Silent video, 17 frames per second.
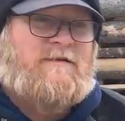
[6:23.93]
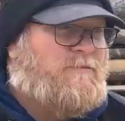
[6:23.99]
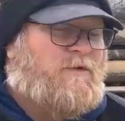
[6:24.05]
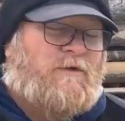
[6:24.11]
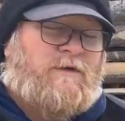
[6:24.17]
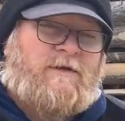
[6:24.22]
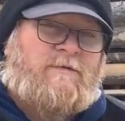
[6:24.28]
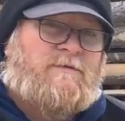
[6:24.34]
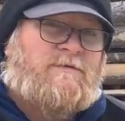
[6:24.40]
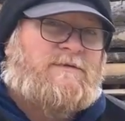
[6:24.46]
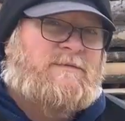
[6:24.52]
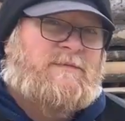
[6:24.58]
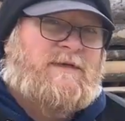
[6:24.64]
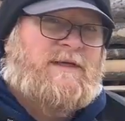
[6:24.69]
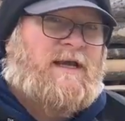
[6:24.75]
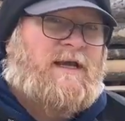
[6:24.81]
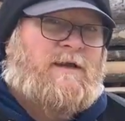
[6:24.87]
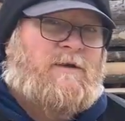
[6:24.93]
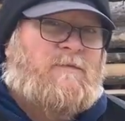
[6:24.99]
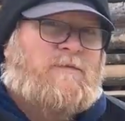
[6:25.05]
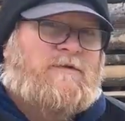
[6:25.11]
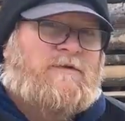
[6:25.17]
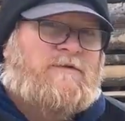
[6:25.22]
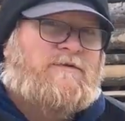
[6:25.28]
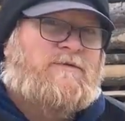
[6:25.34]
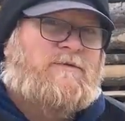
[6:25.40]
Boy, it was a big eye
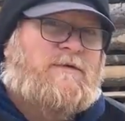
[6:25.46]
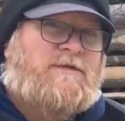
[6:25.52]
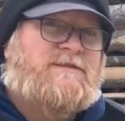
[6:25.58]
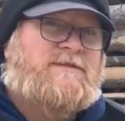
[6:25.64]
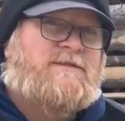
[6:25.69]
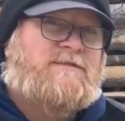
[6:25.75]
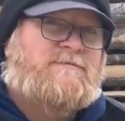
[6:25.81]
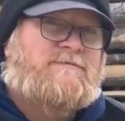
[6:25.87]
opener to us.